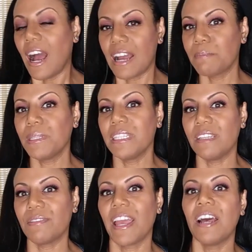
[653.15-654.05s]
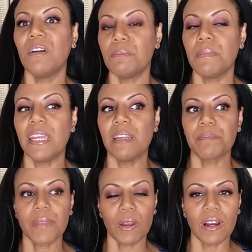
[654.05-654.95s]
I believe, help me